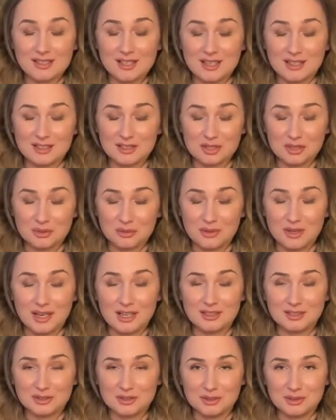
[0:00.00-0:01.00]
and try
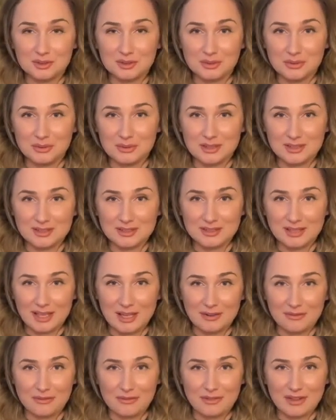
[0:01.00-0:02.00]
to do the
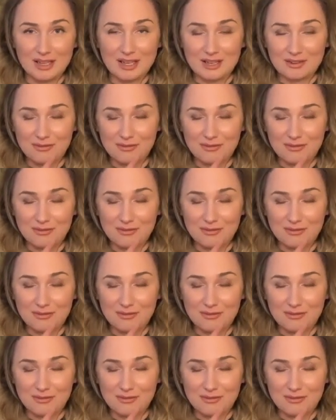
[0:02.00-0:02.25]
same thing,